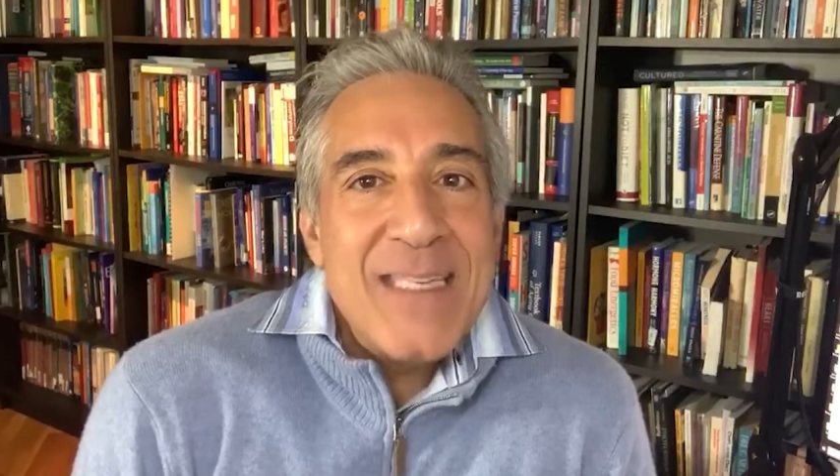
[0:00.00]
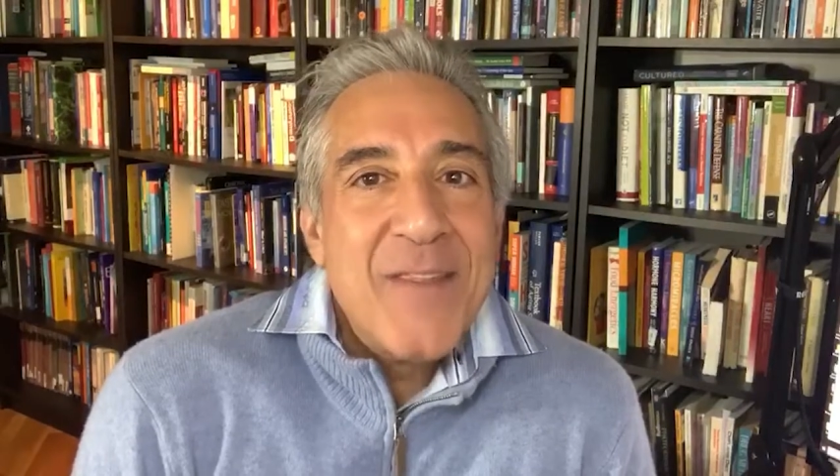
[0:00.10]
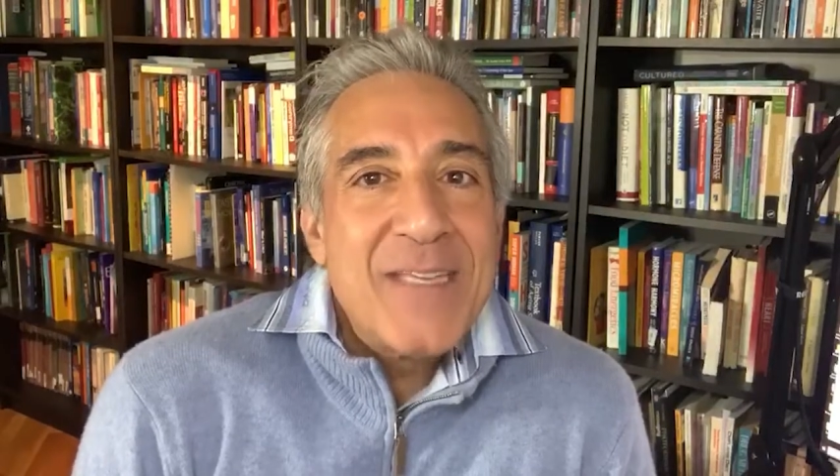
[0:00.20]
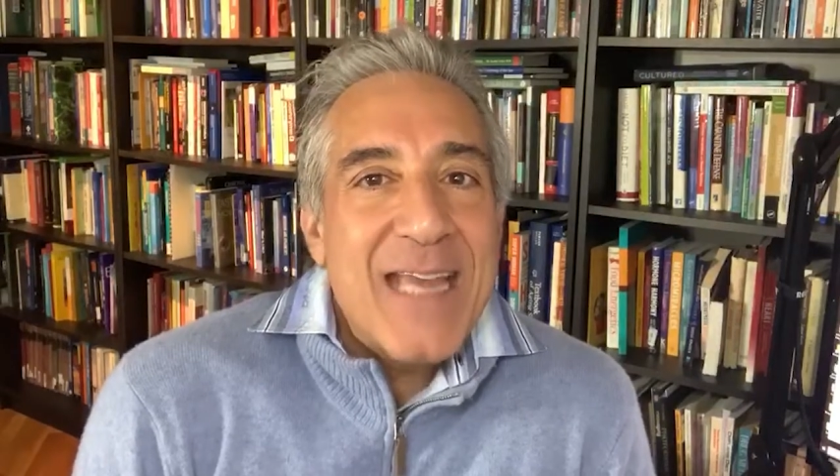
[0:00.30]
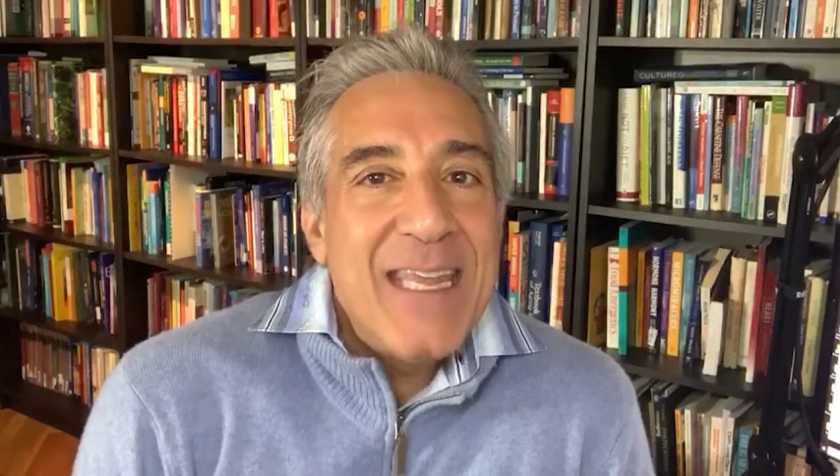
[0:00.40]
and
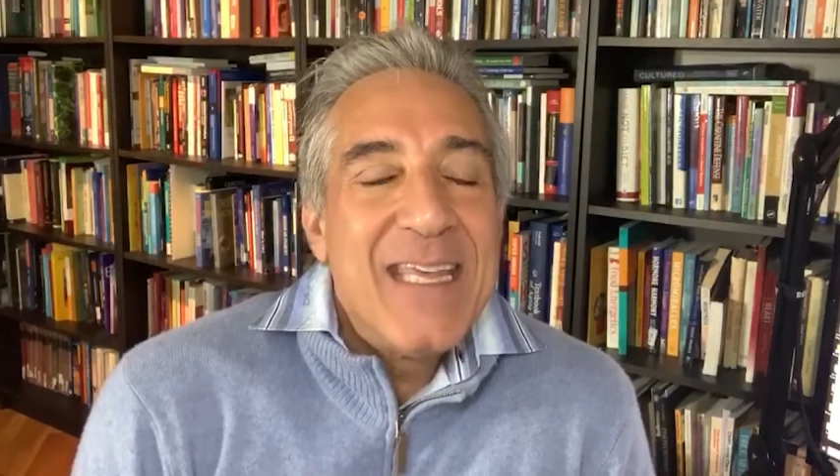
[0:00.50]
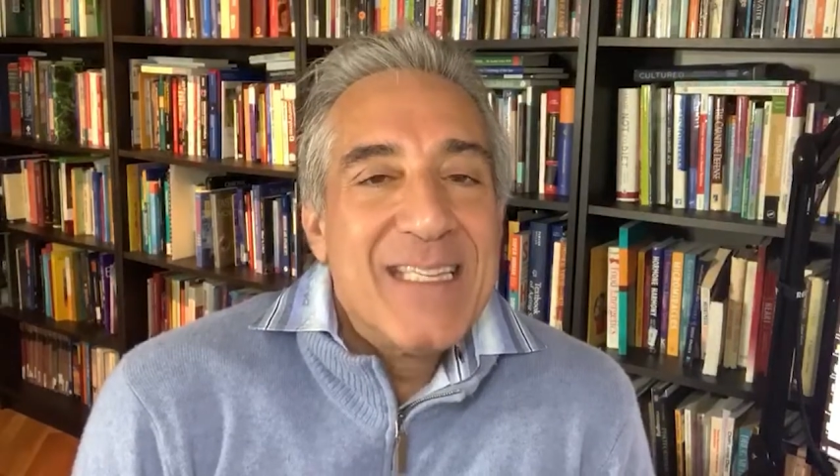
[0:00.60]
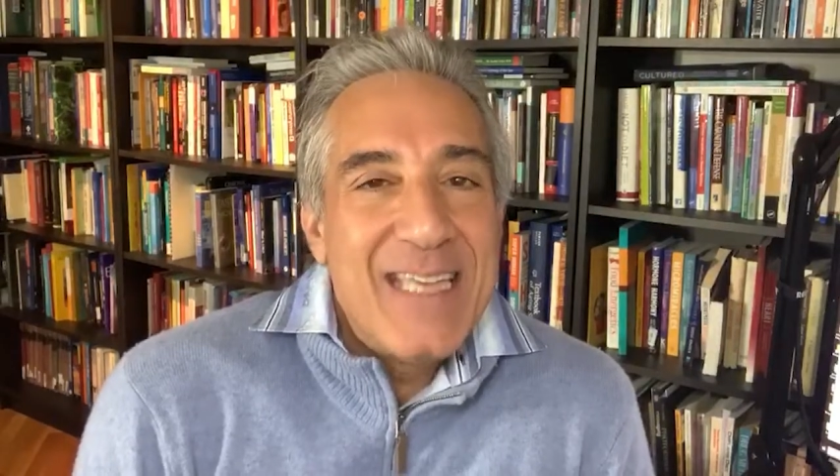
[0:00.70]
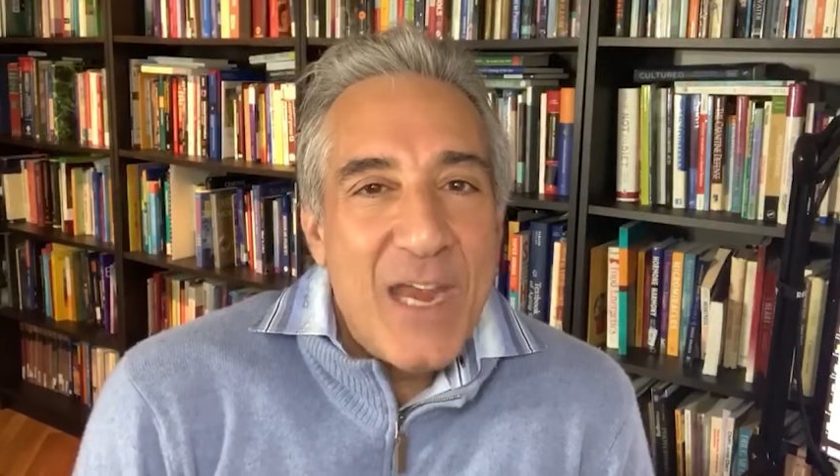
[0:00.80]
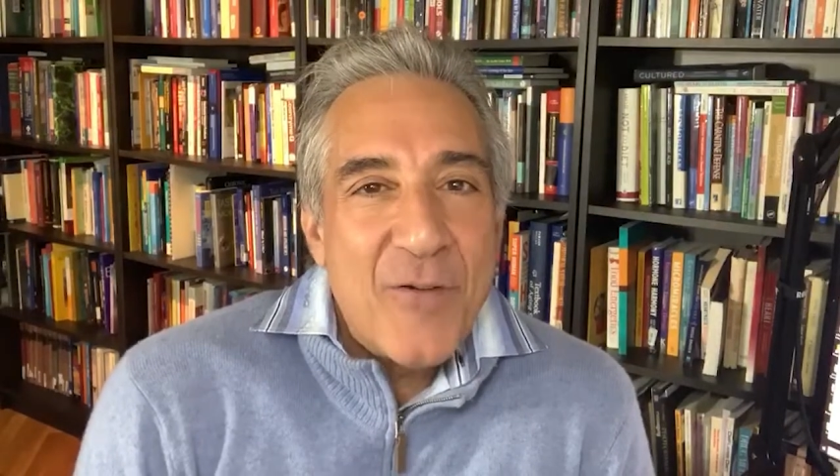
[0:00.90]
the technique is
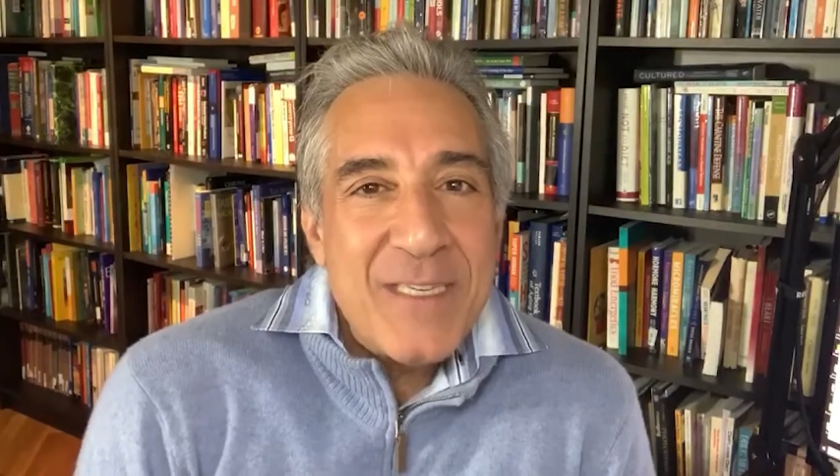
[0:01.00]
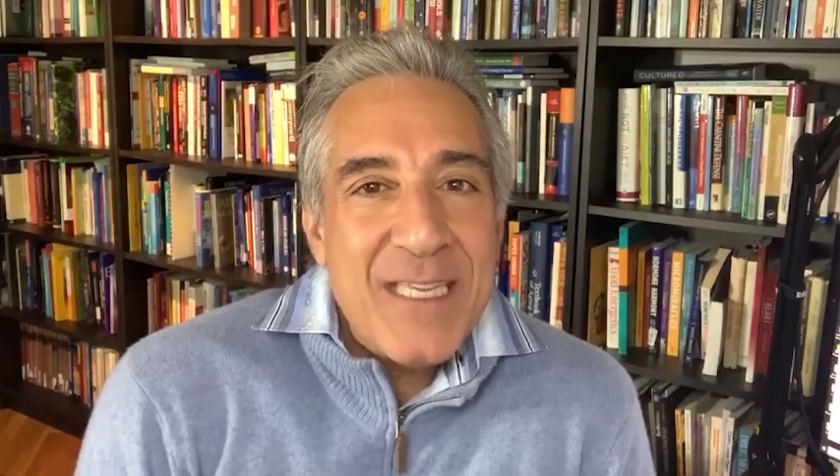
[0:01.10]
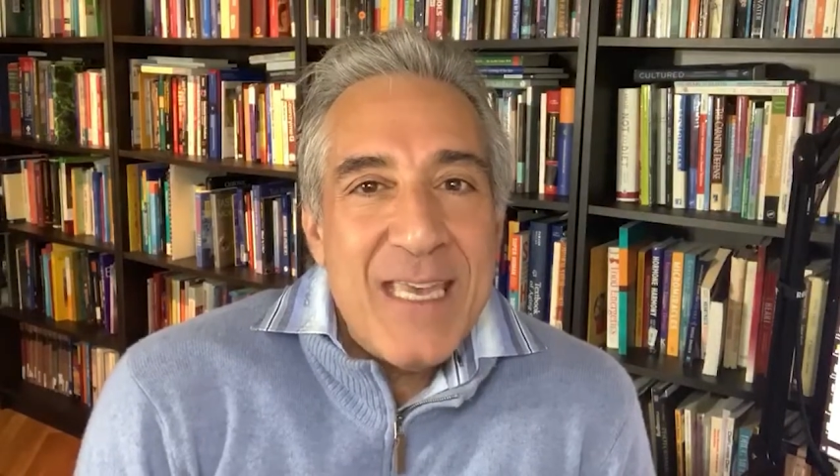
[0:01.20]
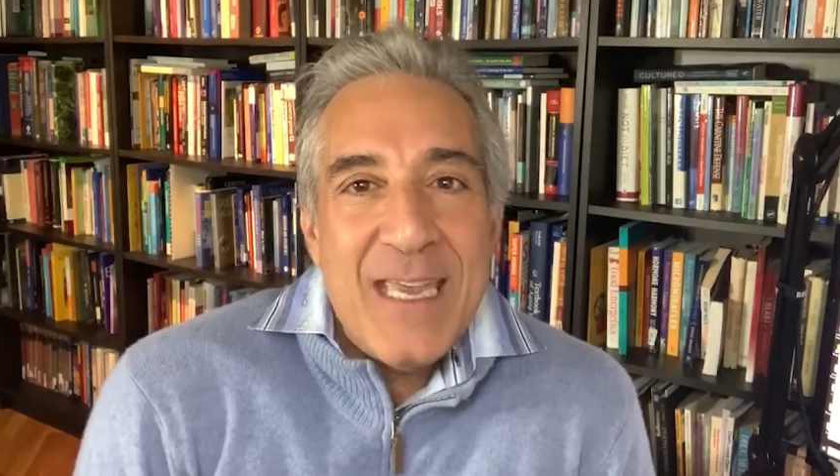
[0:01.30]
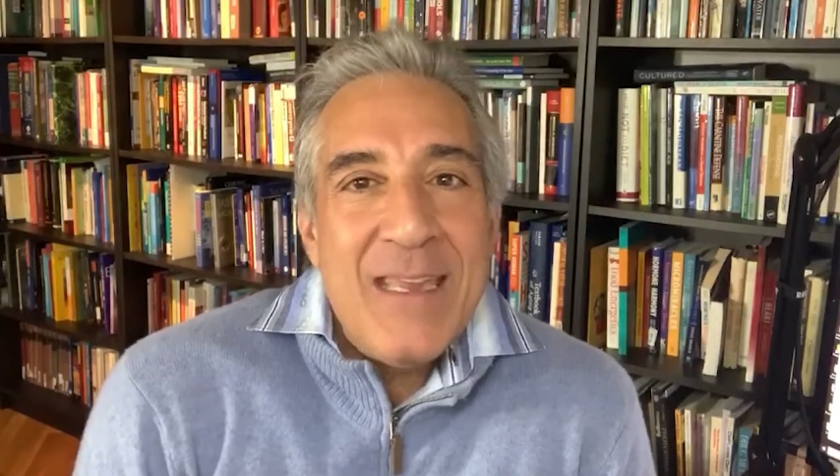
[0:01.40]

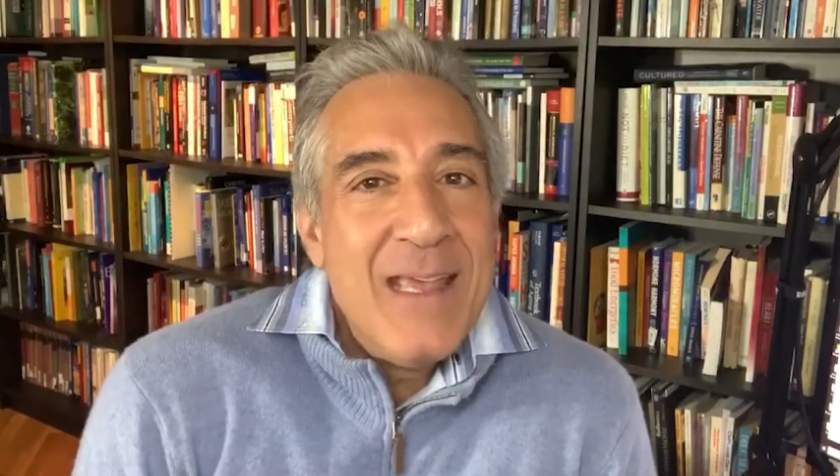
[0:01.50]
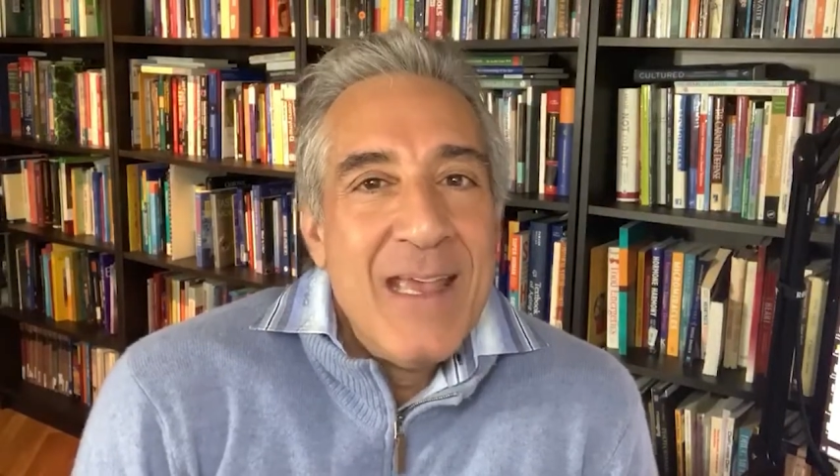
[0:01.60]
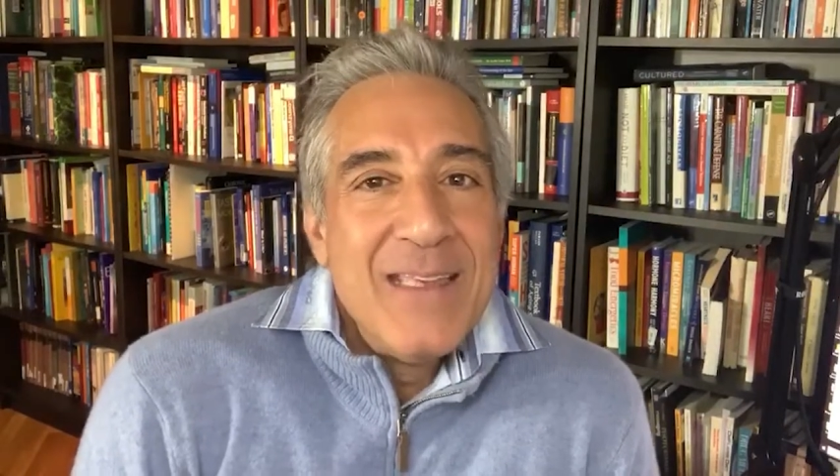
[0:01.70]
guaranteed